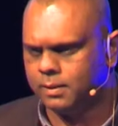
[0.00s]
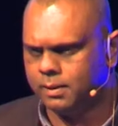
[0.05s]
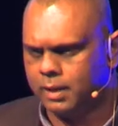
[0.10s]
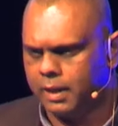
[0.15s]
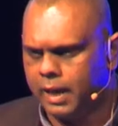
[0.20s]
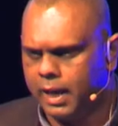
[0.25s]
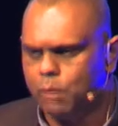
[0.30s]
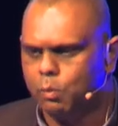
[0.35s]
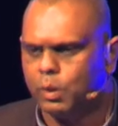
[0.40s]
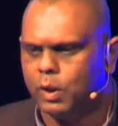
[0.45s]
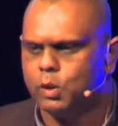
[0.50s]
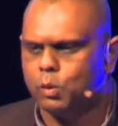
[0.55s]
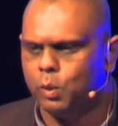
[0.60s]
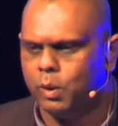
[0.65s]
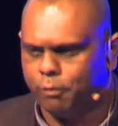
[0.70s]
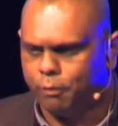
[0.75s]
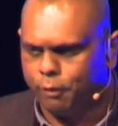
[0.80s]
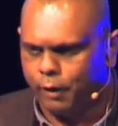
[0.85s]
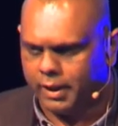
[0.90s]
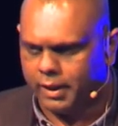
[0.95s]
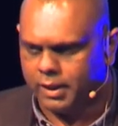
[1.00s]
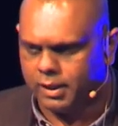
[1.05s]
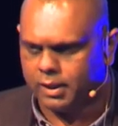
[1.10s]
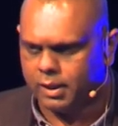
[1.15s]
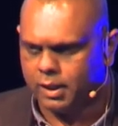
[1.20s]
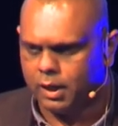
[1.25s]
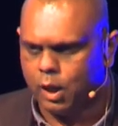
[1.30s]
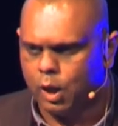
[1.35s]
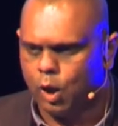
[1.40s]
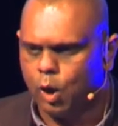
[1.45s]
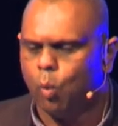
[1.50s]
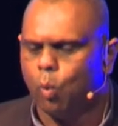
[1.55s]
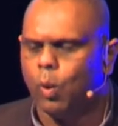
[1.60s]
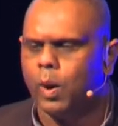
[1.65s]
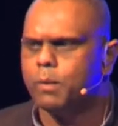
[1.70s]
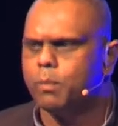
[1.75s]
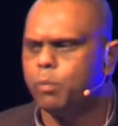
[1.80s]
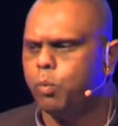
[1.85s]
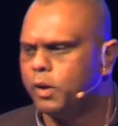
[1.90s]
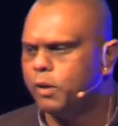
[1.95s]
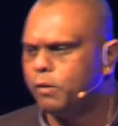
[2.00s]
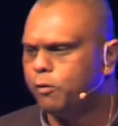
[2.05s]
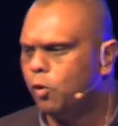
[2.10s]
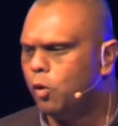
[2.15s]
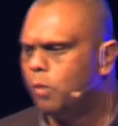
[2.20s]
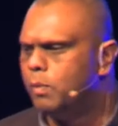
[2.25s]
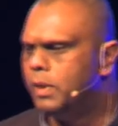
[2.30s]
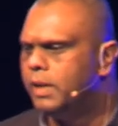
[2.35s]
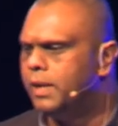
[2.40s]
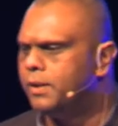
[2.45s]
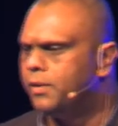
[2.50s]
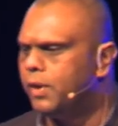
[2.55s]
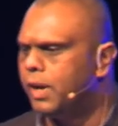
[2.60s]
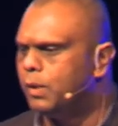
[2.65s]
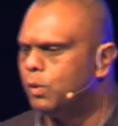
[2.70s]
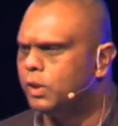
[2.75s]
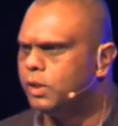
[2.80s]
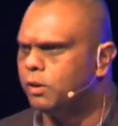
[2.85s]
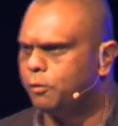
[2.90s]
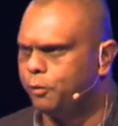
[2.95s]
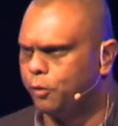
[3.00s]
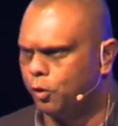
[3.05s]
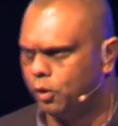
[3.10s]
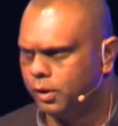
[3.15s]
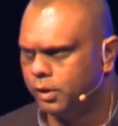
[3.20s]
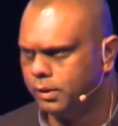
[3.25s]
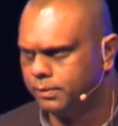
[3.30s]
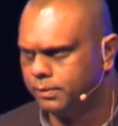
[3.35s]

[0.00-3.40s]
And what do we find? 1.4 million rand worth of fraud.